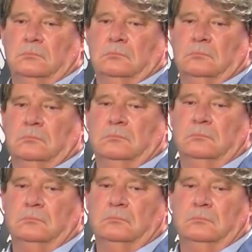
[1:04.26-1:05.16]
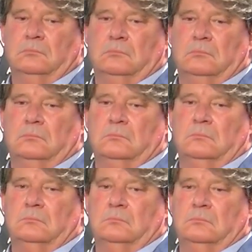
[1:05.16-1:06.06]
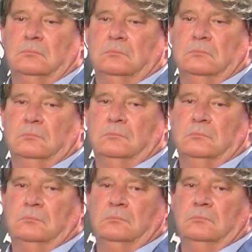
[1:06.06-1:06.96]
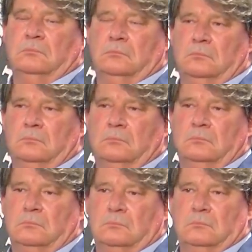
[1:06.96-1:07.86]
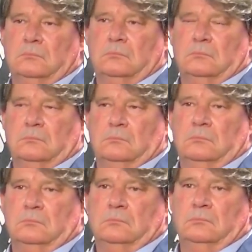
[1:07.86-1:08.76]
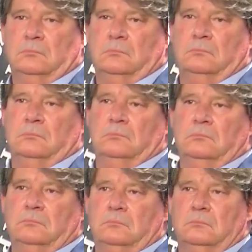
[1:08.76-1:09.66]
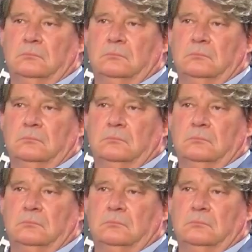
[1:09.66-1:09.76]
This person isn't speaking.